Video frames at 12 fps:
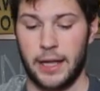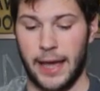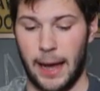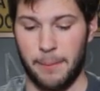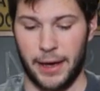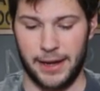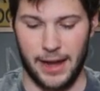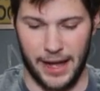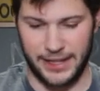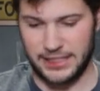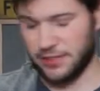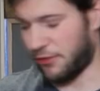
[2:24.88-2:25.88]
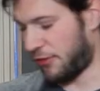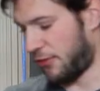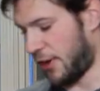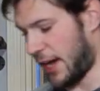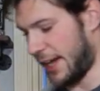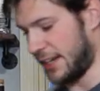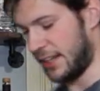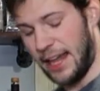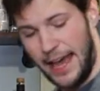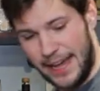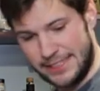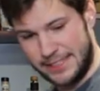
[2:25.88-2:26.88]
Got my nice fine
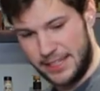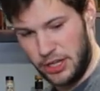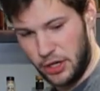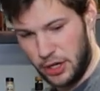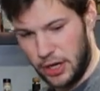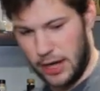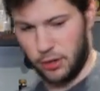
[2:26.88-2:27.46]
glass here.